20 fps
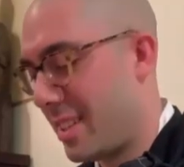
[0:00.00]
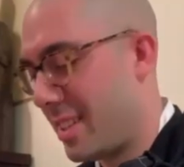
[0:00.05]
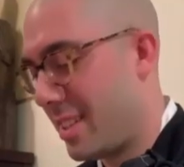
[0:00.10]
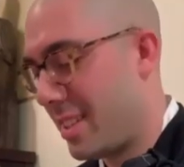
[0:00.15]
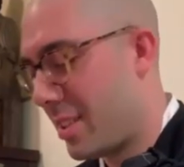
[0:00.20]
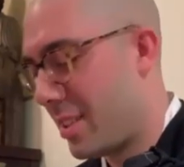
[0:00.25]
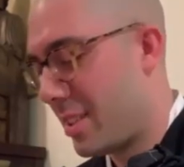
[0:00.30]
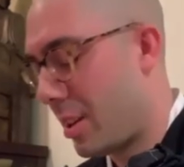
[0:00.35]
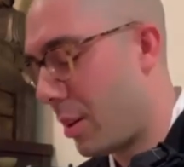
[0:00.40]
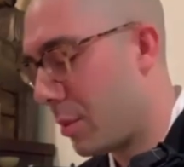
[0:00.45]

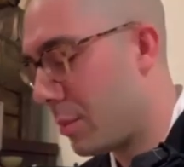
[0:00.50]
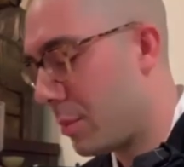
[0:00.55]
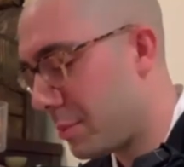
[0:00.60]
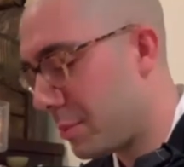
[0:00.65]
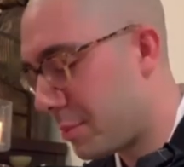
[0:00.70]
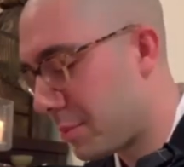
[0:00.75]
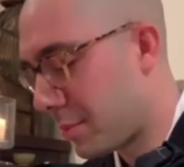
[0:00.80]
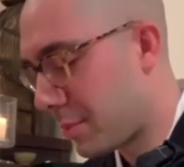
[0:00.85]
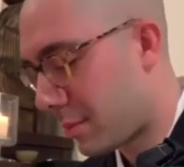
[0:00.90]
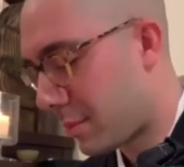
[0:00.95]

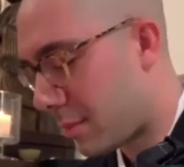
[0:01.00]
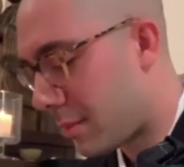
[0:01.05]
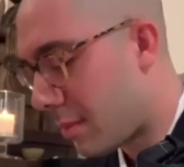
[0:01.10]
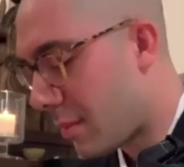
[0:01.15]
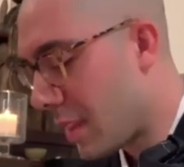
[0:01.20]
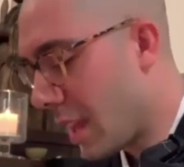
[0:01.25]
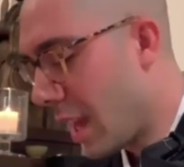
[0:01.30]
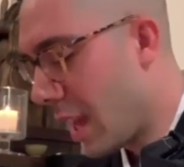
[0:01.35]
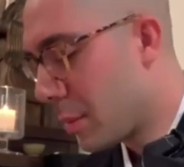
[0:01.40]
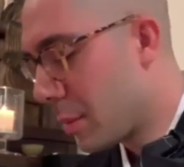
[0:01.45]
So
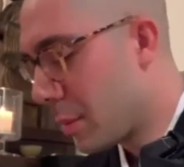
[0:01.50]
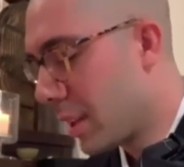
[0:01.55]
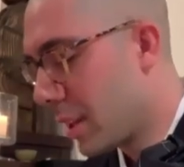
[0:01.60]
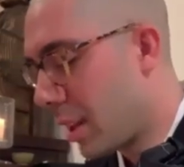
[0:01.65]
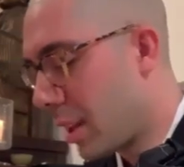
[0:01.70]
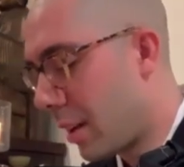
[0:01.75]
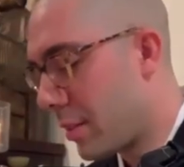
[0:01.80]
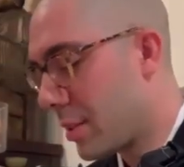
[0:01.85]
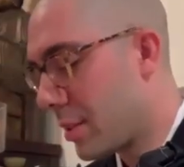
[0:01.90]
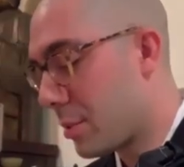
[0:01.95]
I really
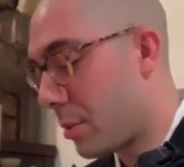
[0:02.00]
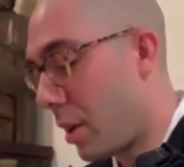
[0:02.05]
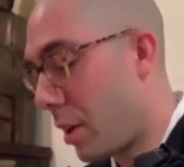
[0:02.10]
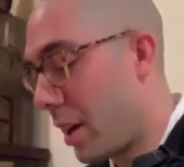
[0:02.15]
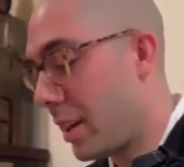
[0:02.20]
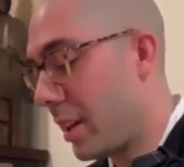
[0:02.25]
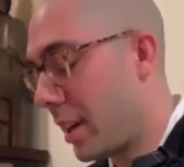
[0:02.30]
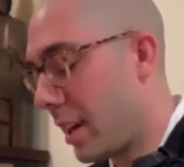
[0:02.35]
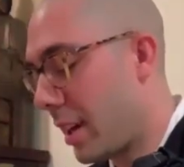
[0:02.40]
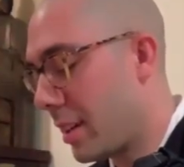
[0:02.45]
love his
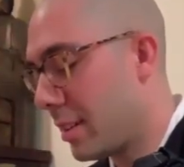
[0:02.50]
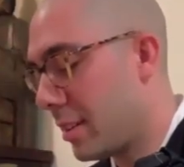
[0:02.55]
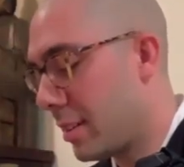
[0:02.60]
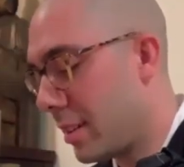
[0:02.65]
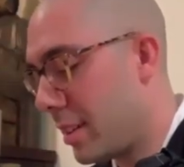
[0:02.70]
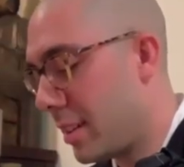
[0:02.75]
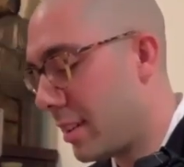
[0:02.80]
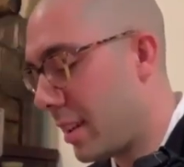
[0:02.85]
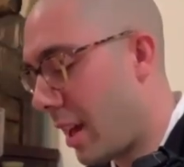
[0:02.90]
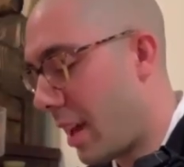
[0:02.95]
writing,
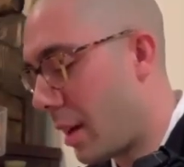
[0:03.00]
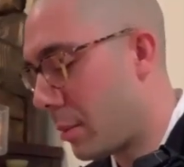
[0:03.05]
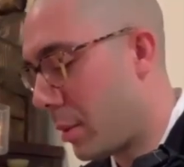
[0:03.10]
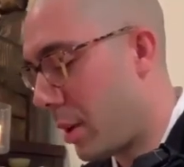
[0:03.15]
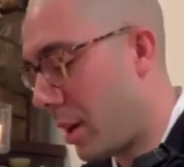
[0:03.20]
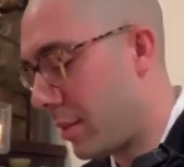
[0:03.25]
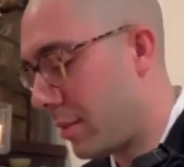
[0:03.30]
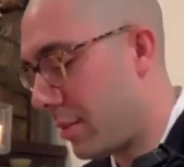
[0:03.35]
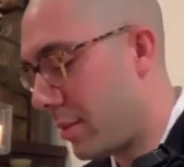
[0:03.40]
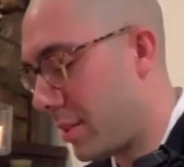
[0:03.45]
and in that
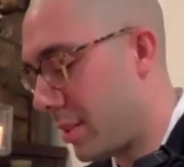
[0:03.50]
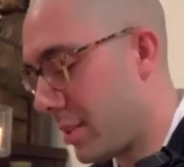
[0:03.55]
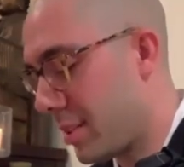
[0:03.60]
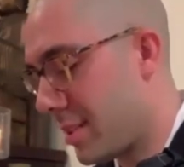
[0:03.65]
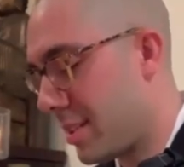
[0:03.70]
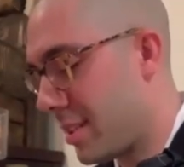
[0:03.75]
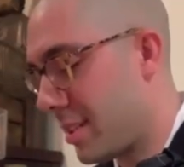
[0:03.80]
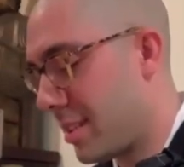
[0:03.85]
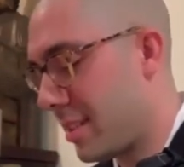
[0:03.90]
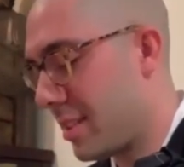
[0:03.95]
way it
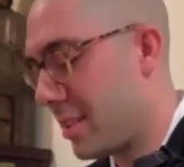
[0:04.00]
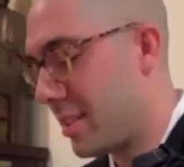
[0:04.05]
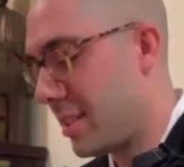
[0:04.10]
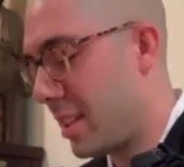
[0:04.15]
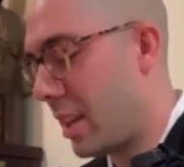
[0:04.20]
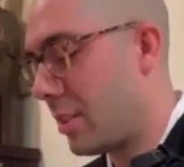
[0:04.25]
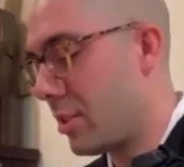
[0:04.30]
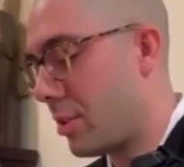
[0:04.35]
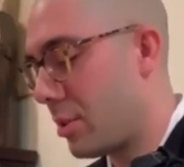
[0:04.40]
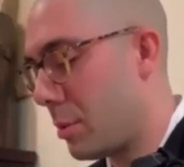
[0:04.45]
feels
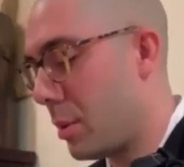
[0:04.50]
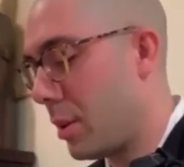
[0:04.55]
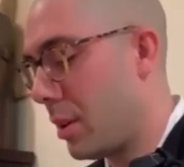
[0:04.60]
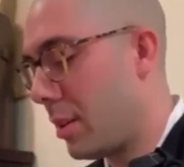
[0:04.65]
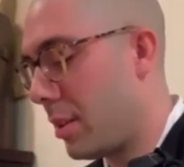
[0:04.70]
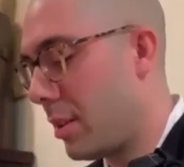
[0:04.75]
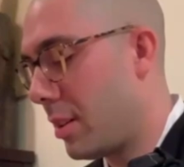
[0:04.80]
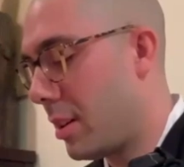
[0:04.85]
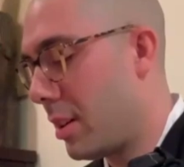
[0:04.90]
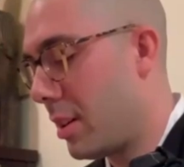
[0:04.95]
Zen to me.